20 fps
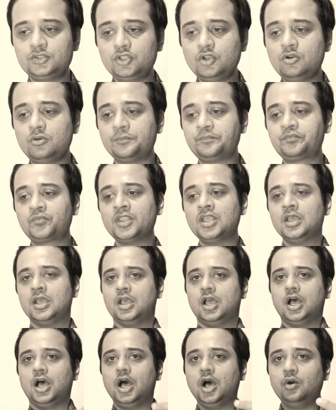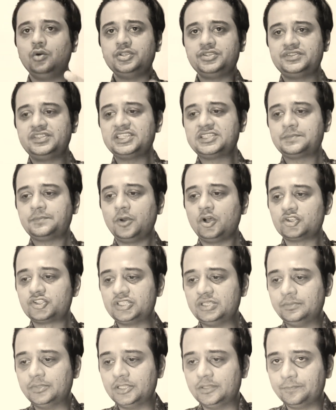So how is this
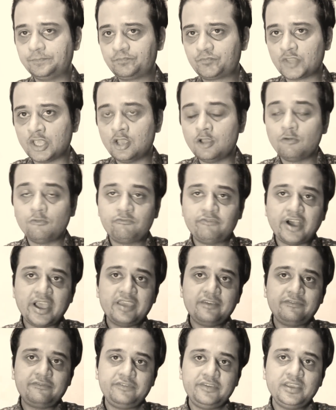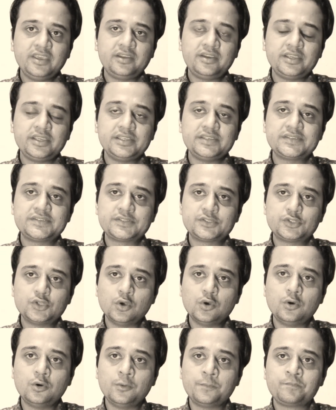possible? Why fear is
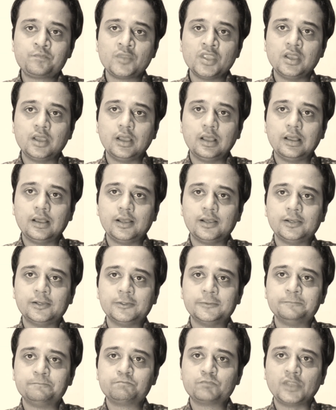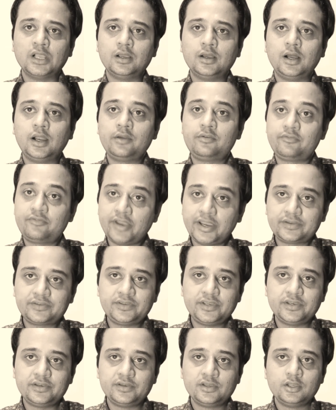so
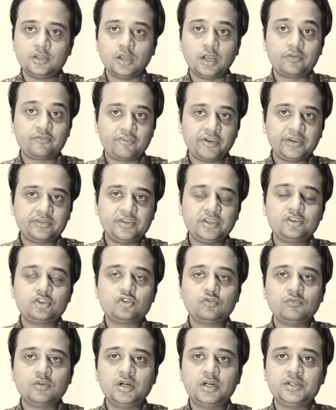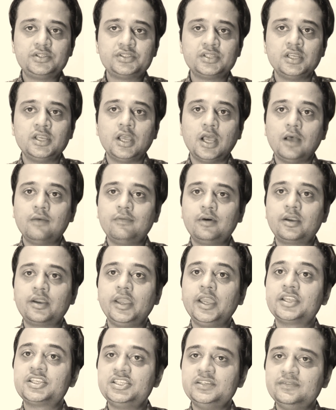attracting towards
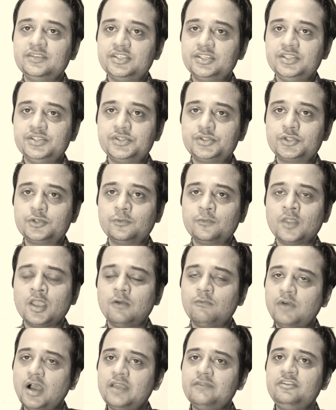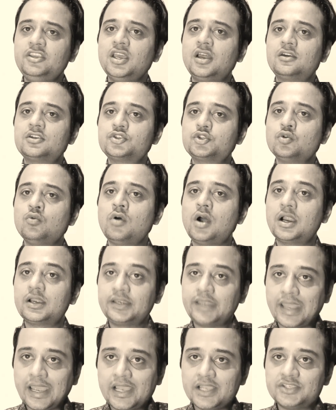our activities? Why we are so
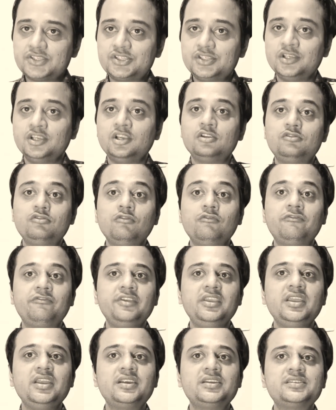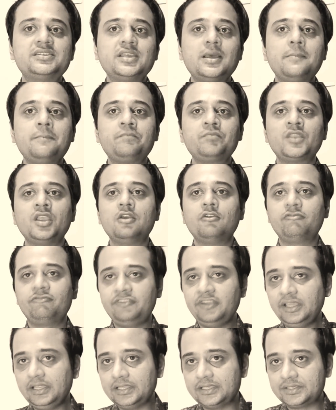attached to fear some
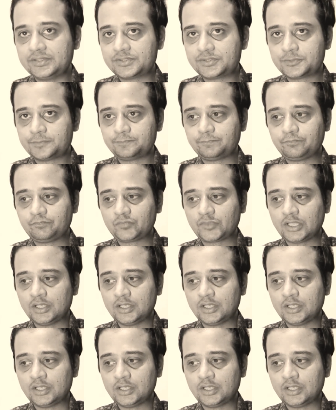feelings?